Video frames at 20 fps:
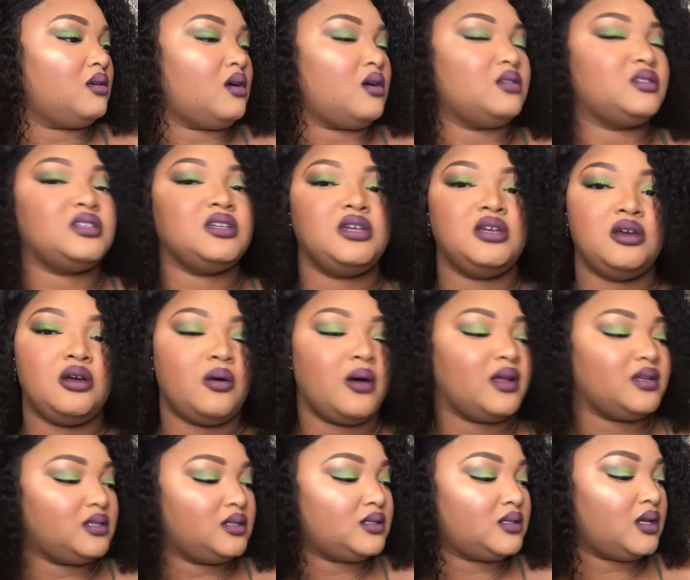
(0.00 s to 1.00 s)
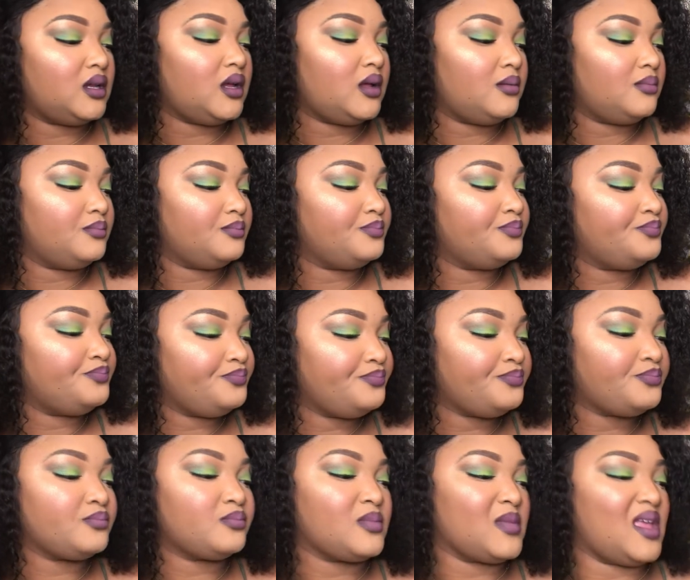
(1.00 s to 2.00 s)
Alter Ego, I did say
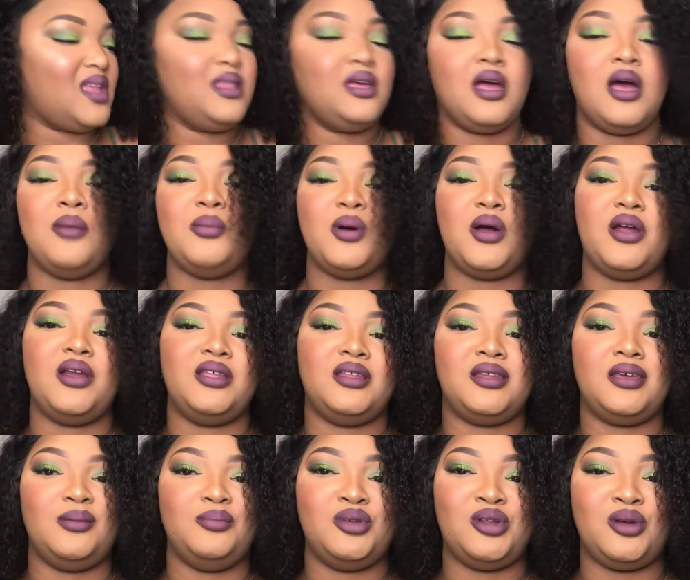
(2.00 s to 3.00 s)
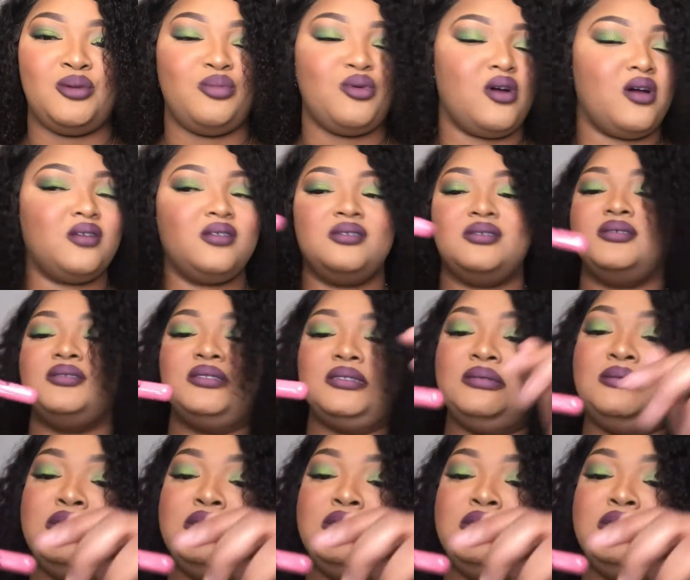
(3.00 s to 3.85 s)
that. Look, I'm already naming her products.